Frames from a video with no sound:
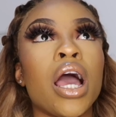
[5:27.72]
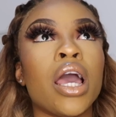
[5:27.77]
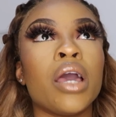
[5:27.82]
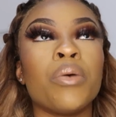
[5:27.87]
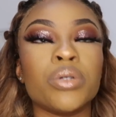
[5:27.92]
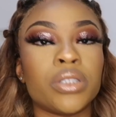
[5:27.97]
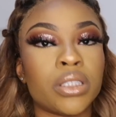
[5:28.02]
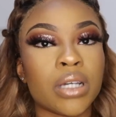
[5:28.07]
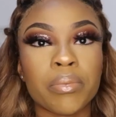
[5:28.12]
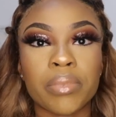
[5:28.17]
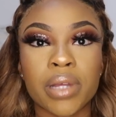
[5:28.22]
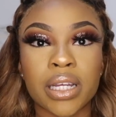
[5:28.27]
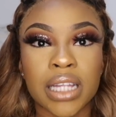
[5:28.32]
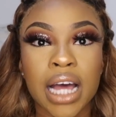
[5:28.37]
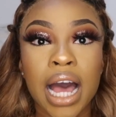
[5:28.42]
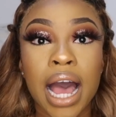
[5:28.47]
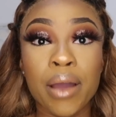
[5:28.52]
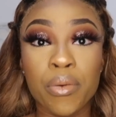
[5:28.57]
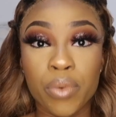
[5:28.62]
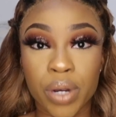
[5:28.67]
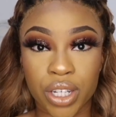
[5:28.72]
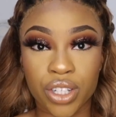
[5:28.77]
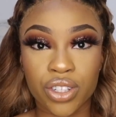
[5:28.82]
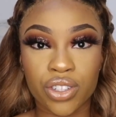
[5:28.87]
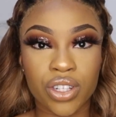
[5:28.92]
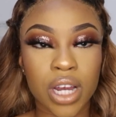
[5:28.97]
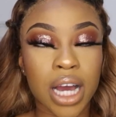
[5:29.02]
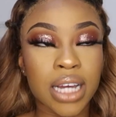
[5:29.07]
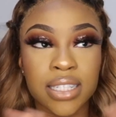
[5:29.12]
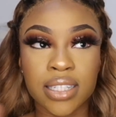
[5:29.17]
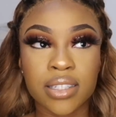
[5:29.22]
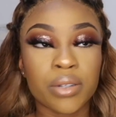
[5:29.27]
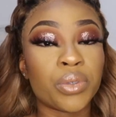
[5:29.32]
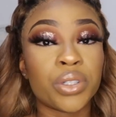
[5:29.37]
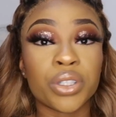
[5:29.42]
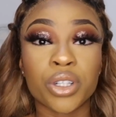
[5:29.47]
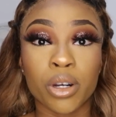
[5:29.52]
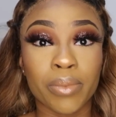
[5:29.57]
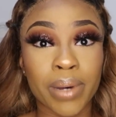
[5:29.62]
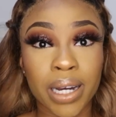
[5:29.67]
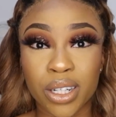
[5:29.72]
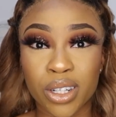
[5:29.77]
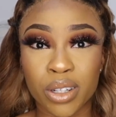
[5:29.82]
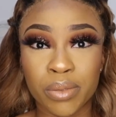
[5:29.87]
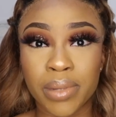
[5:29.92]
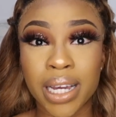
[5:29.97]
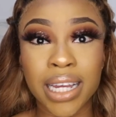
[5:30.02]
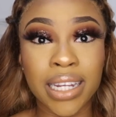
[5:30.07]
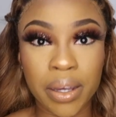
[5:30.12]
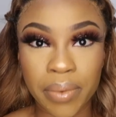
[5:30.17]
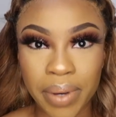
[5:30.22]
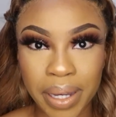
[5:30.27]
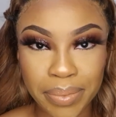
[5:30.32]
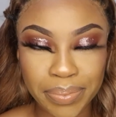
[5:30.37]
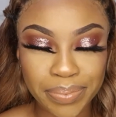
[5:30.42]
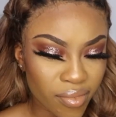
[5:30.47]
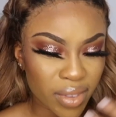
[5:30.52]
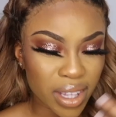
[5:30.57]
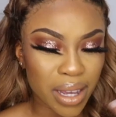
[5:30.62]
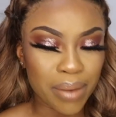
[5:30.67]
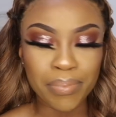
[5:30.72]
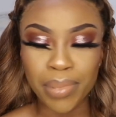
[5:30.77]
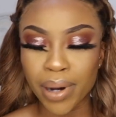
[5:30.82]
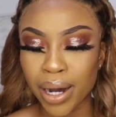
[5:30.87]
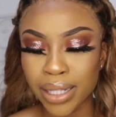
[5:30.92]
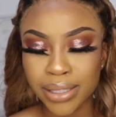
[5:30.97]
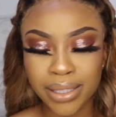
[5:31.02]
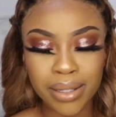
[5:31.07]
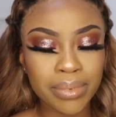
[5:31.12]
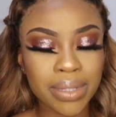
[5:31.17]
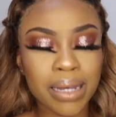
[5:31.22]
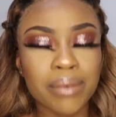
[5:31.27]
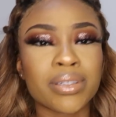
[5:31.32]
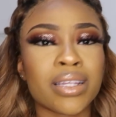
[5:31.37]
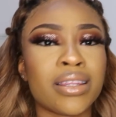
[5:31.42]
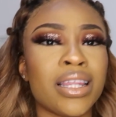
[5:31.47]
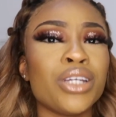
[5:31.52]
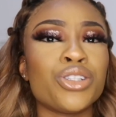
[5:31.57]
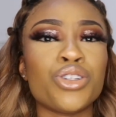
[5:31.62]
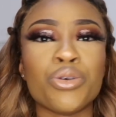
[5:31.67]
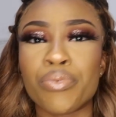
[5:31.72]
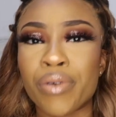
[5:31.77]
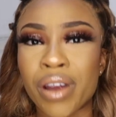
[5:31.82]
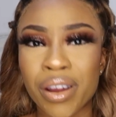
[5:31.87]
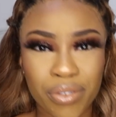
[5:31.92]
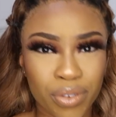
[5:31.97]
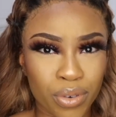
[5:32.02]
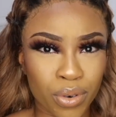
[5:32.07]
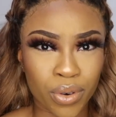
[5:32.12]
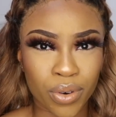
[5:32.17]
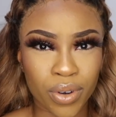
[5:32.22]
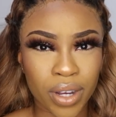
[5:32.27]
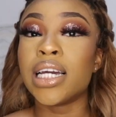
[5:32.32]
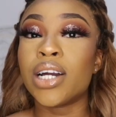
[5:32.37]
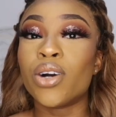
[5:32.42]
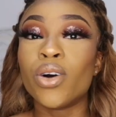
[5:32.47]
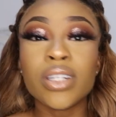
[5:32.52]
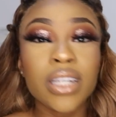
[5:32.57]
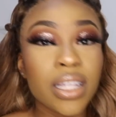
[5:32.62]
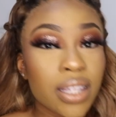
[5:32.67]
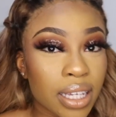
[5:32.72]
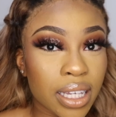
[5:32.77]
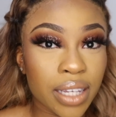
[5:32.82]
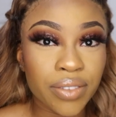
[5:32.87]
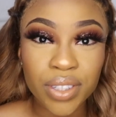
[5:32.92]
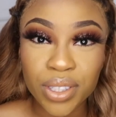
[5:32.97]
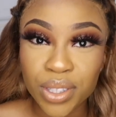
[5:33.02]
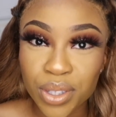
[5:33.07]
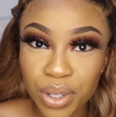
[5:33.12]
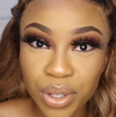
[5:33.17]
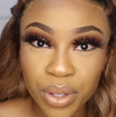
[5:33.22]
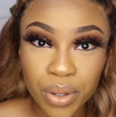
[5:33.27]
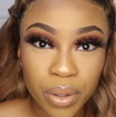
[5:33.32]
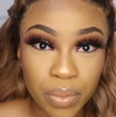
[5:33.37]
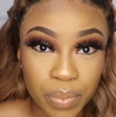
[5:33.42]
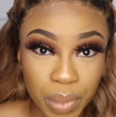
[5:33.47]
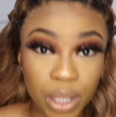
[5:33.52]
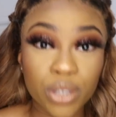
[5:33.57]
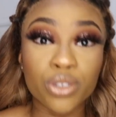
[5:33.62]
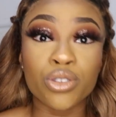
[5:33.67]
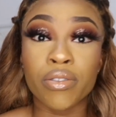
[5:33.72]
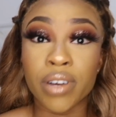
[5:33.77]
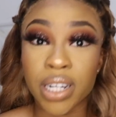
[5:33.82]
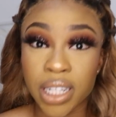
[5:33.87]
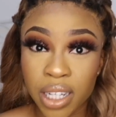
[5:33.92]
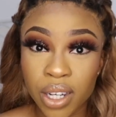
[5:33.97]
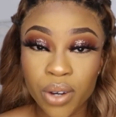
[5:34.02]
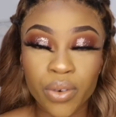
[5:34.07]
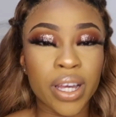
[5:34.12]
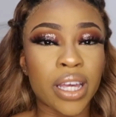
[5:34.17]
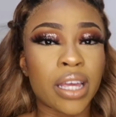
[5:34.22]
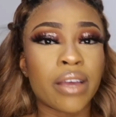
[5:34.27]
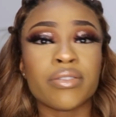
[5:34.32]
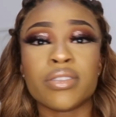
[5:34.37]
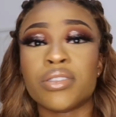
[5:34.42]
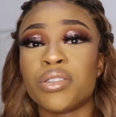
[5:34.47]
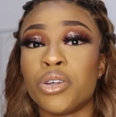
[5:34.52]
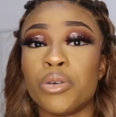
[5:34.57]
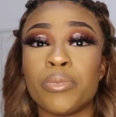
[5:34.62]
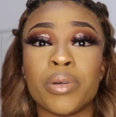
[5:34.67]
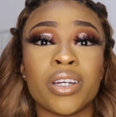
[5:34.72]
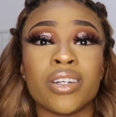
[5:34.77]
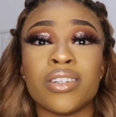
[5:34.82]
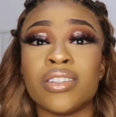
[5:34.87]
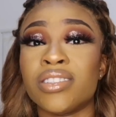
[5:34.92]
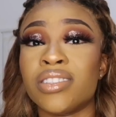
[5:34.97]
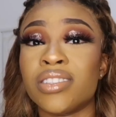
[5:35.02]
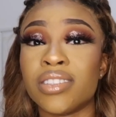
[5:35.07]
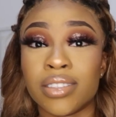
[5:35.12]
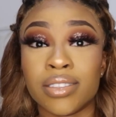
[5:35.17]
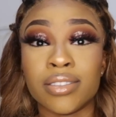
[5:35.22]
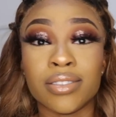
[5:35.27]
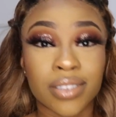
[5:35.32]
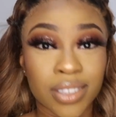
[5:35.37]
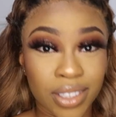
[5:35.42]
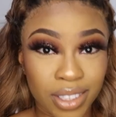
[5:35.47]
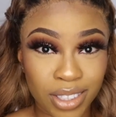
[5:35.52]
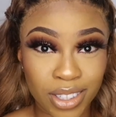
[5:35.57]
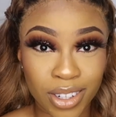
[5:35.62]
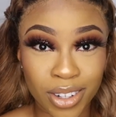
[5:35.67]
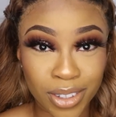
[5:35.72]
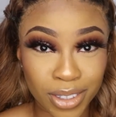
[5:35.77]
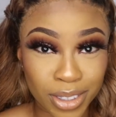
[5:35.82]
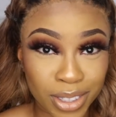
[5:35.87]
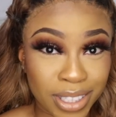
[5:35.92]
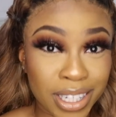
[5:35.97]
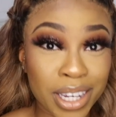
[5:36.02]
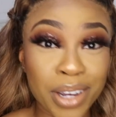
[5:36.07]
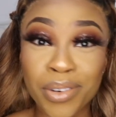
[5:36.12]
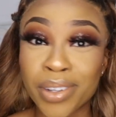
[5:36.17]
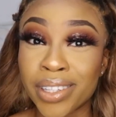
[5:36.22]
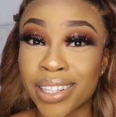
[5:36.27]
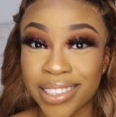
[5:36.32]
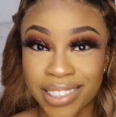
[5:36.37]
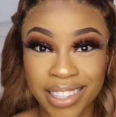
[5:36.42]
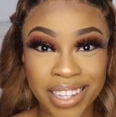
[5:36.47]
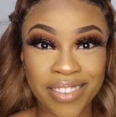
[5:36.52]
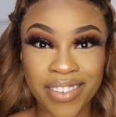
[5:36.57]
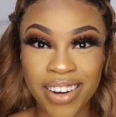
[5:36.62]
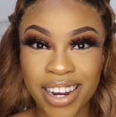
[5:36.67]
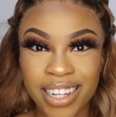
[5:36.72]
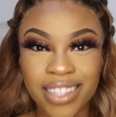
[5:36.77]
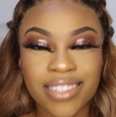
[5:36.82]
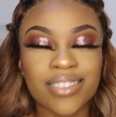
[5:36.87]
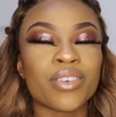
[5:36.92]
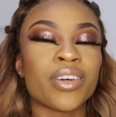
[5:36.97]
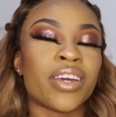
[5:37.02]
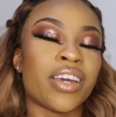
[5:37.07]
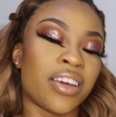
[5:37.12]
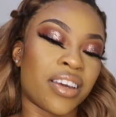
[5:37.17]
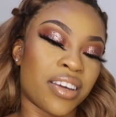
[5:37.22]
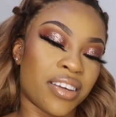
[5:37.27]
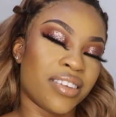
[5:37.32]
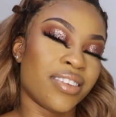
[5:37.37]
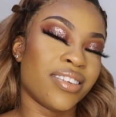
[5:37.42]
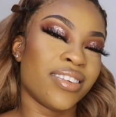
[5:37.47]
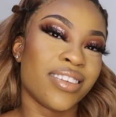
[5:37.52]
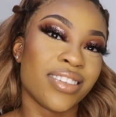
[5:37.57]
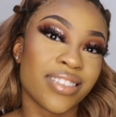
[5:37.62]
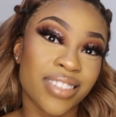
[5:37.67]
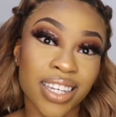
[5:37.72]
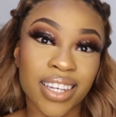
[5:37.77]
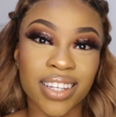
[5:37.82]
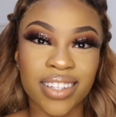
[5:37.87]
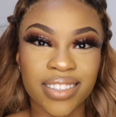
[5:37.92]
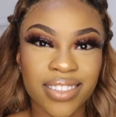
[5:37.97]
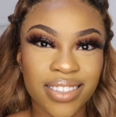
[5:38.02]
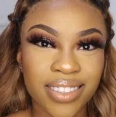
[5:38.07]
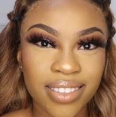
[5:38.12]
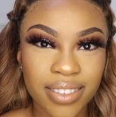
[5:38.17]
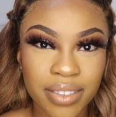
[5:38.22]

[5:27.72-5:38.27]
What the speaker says: It was something that I wished. I didn't want to go back home anyway. But sometimes the things you pray for, God either gives it to you because you're ready, or he gives it to you because you say you want this thing, right? It's okay, take it,